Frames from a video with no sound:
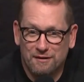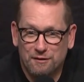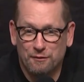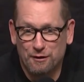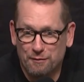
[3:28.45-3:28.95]

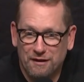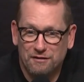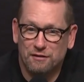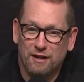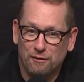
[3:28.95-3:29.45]
Just money
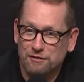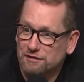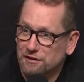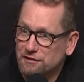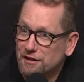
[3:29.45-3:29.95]
make sure that was
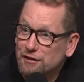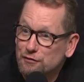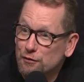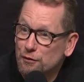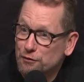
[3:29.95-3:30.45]
a
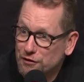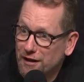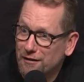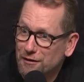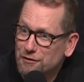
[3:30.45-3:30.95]
successful
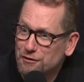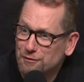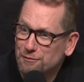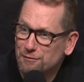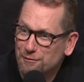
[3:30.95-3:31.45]
challenge.